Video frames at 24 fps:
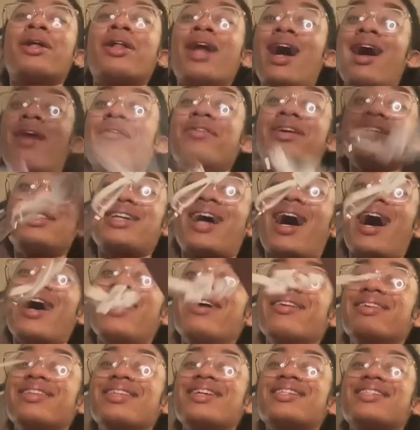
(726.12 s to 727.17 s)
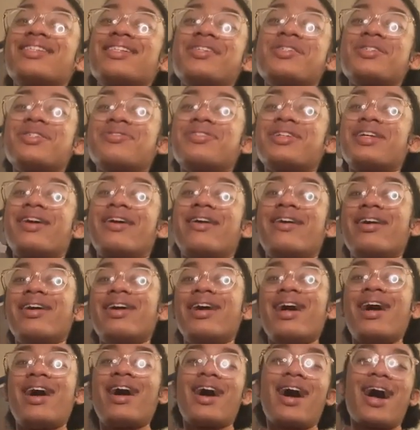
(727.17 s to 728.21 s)
I'm gonna try on these clothes for y'all.
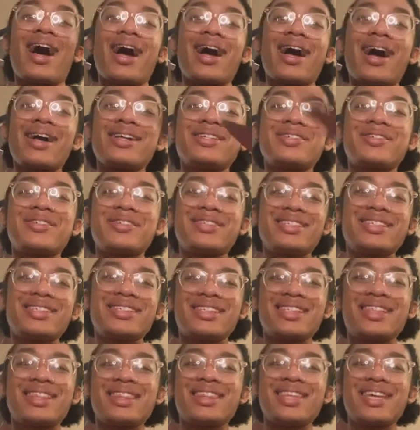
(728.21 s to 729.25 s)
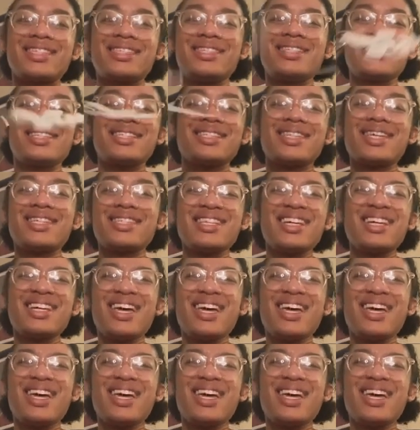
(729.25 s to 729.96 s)
I got y'all. Let's do this. Let's do